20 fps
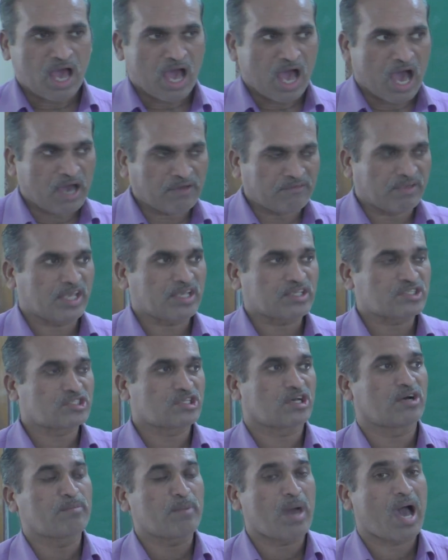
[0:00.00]

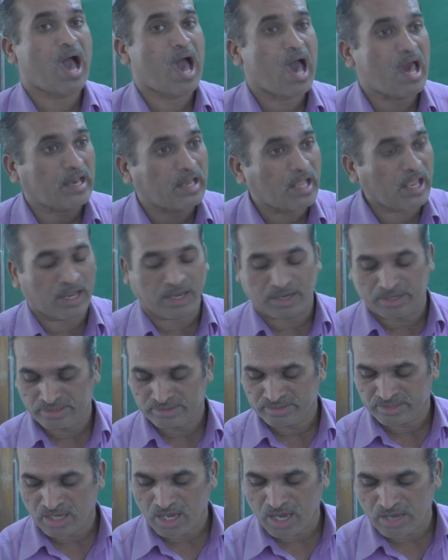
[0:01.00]
awesome array,
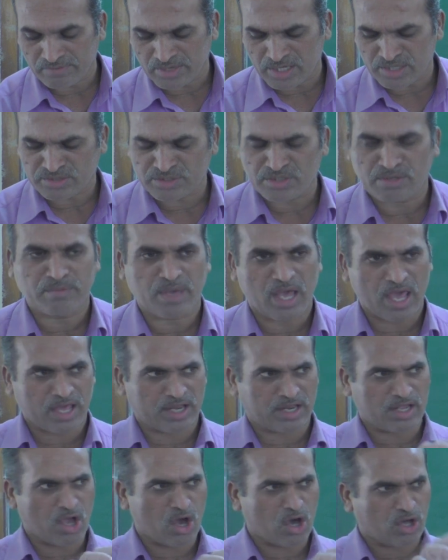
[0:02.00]

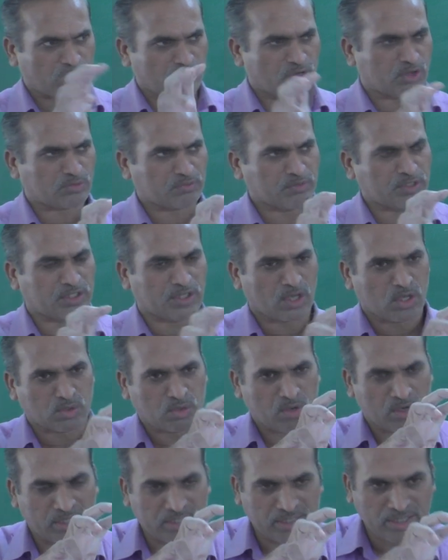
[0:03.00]
or what we can
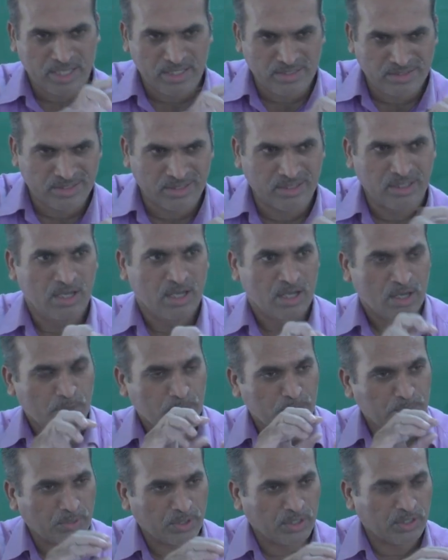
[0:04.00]
call it as
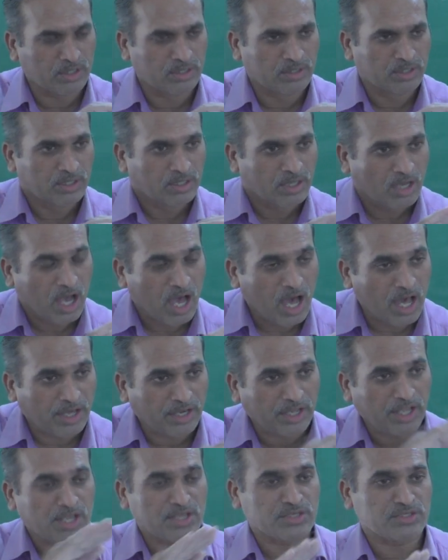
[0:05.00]

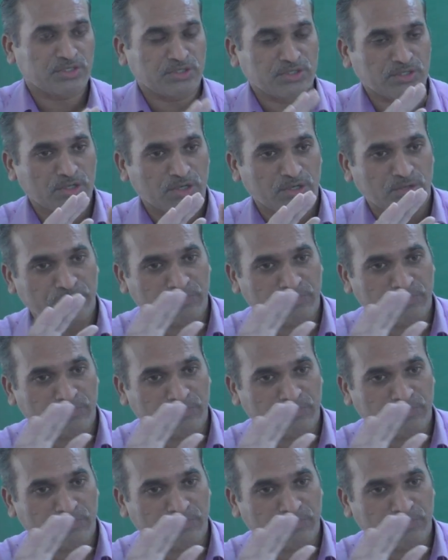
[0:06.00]
arrange in a